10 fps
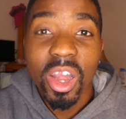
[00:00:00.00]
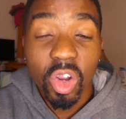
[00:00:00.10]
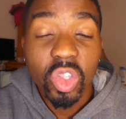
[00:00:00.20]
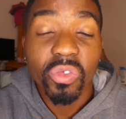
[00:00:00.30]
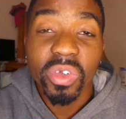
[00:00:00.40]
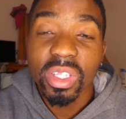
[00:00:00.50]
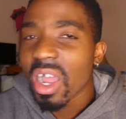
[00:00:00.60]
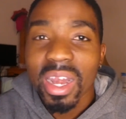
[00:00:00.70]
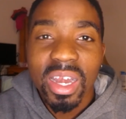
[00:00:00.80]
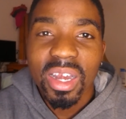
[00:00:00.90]
a lot of it,
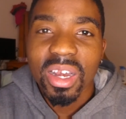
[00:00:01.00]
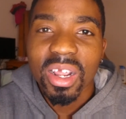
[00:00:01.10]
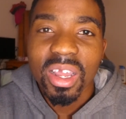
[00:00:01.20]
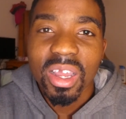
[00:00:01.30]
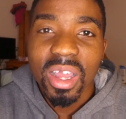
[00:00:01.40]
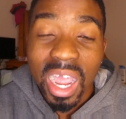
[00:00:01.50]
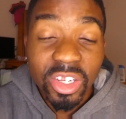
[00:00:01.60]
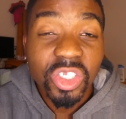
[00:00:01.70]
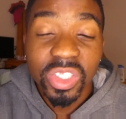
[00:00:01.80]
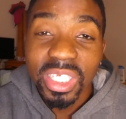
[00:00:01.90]
and uh, I
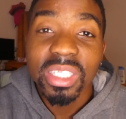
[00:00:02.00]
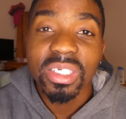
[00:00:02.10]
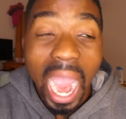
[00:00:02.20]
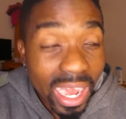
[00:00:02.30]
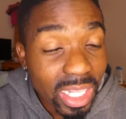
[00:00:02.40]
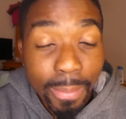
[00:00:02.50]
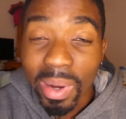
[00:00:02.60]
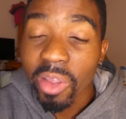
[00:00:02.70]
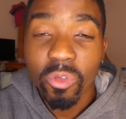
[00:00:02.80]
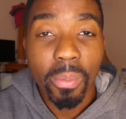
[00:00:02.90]
just need I need a
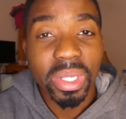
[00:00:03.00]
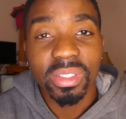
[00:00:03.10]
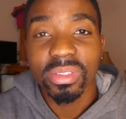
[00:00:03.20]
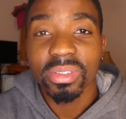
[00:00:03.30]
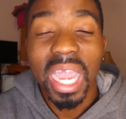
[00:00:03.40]
break from it.